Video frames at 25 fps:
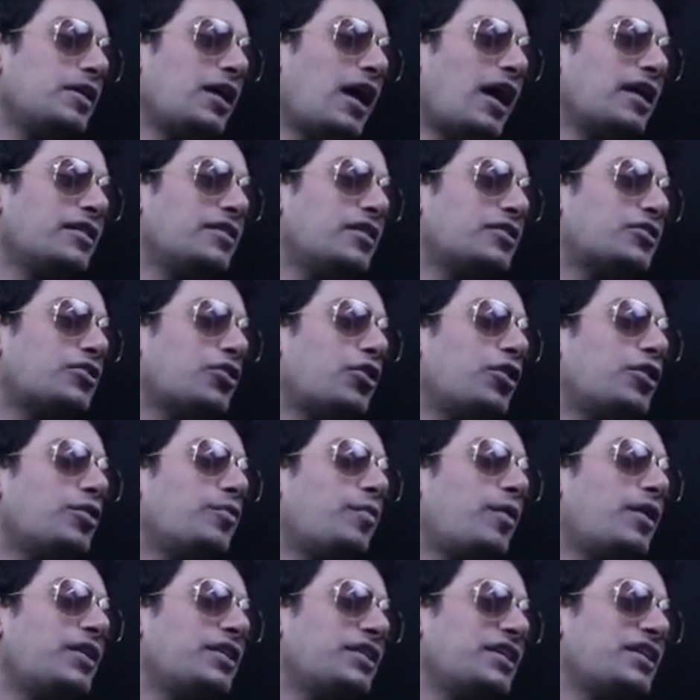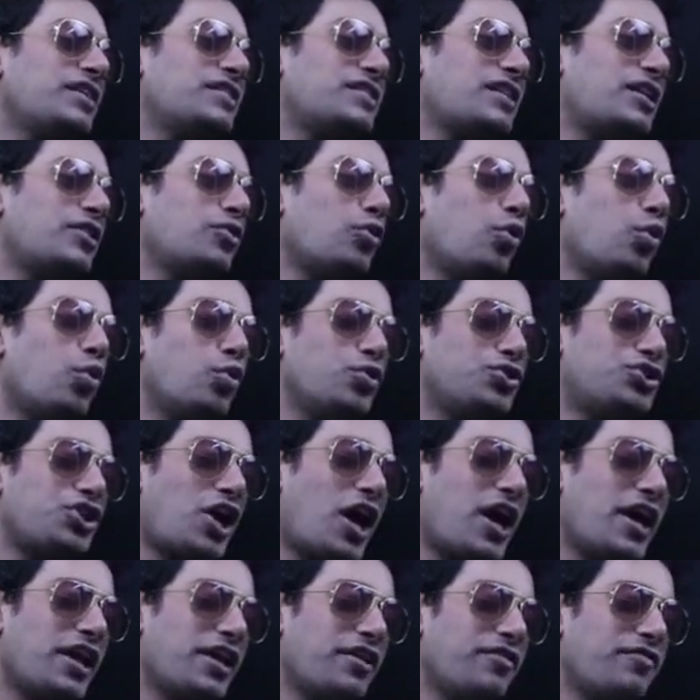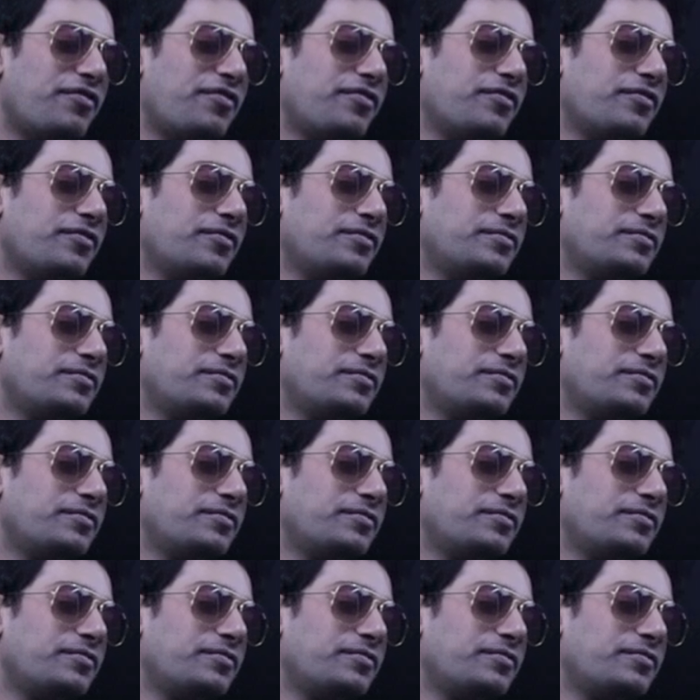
And the third one is an ogive.